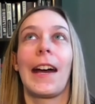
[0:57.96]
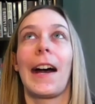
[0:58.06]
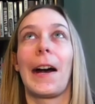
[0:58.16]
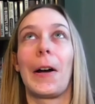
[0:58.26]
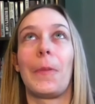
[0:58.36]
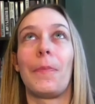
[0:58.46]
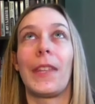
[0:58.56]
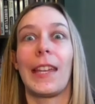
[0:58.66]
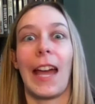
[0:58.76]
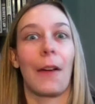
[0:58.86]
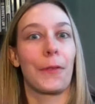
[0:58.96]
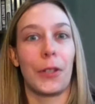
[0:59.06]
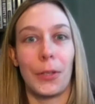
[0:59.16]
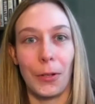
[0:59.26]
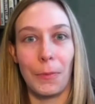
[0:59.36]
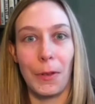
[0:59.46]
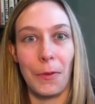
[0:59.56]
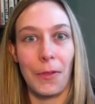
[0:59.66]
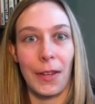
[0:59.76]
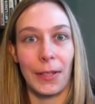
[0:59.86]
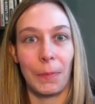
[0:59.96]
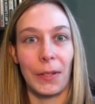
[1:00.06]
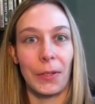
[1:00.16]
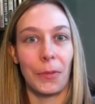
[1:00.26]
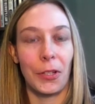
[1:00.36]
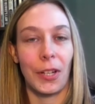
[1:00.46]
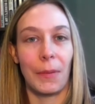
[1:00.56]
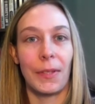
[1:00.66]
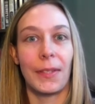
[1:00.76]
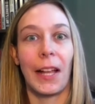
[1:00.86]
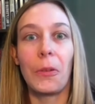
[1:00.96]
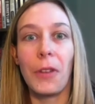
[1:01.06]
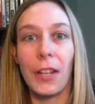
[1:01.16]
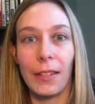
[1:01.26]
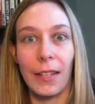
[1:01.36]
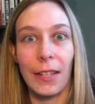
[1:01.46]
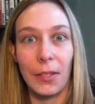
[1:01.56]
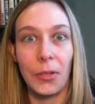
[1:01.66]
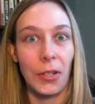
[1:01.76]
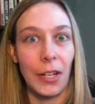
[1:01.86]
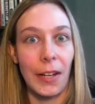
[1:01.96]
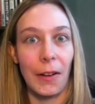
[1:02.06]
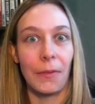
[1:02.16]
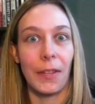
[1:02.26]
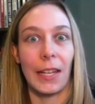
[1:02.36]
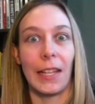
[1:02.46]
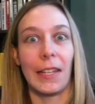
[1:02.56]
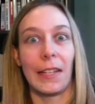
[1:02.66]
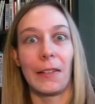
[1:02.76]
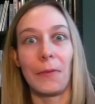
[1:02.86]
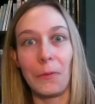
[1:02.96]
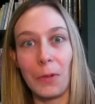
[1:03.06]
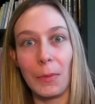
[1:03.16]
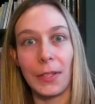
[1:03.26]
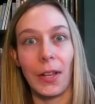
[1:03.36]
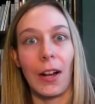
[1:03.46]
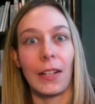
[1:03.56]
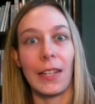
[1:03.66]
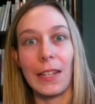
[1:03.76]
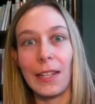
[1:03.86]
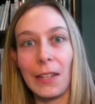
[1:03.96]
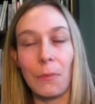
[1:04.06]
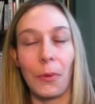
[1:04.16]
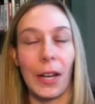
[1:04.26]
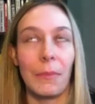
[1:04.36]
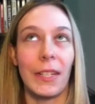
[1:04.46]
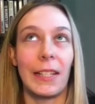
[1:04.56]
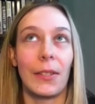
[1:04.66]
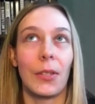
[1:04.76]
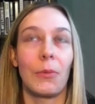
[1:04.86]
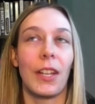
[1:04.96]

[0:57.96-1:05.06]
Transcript: after a tournament where they spent so much time celebrating the history of Canadian women's hockey in Brampton. So